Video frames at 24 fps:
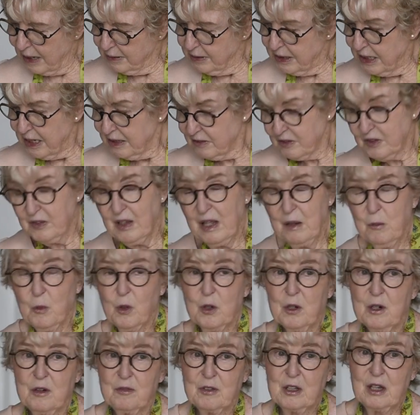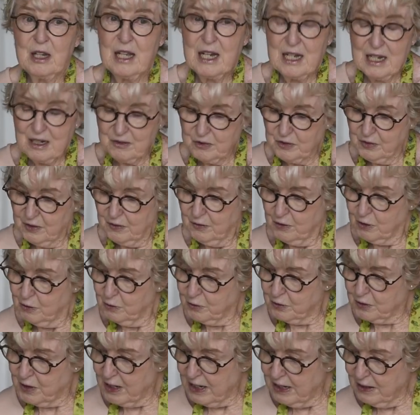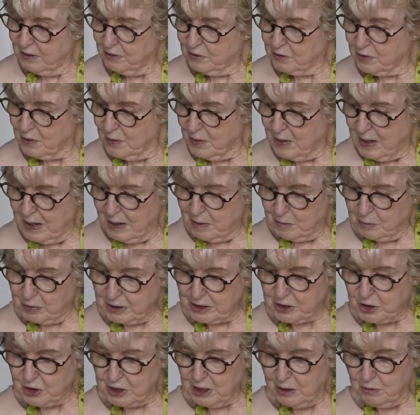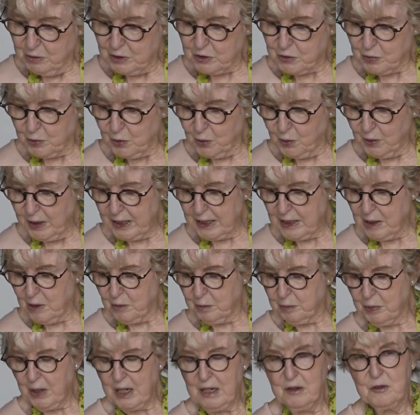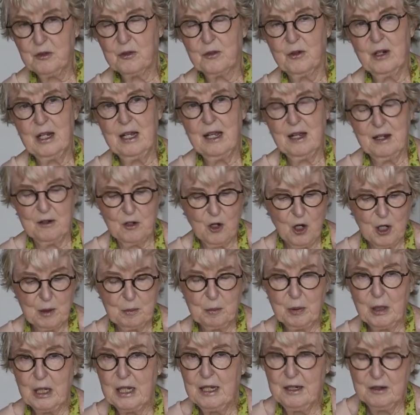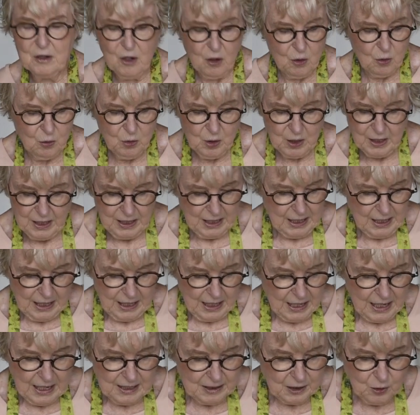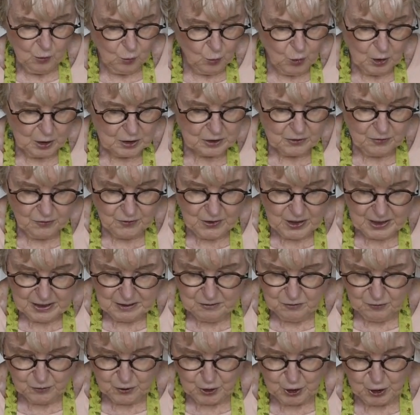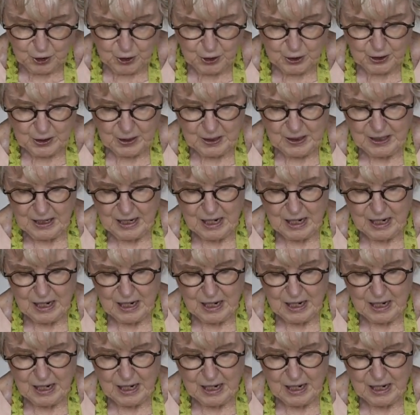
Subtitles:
Yes, they were of glass in those days, but she was rolling out pastry and not Play-Doh, and it worked fine for her.